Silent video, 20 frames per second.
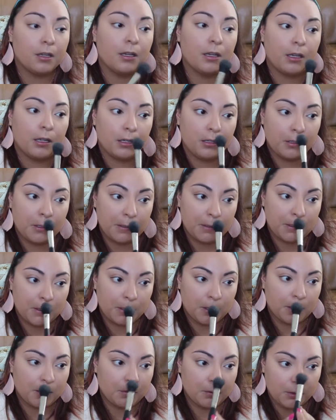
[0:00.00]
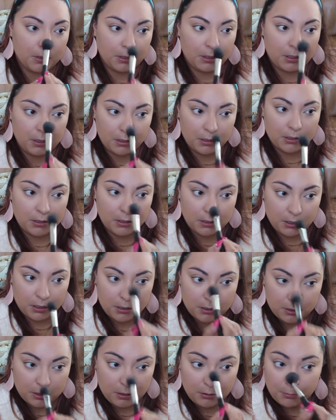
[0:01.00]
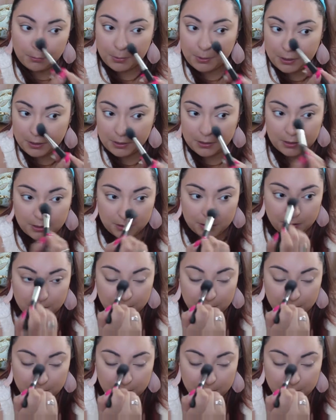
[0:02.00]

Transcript: I stick with the Anastasia, but